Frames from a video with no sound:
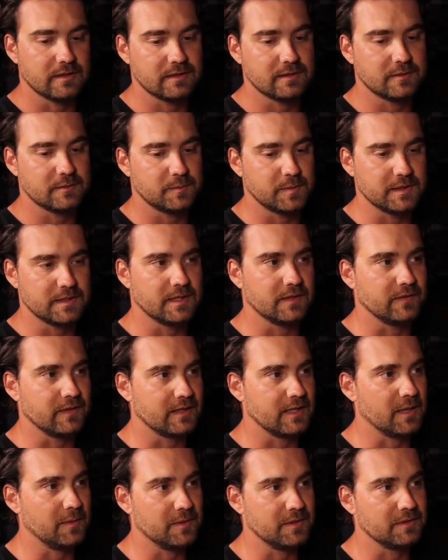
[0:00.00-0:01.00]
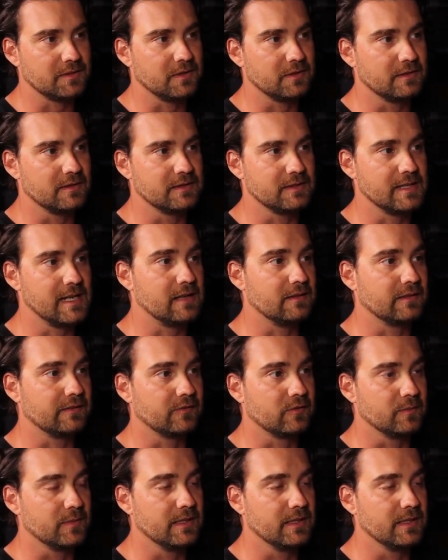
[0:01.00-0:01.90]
This specific episode is an outlet for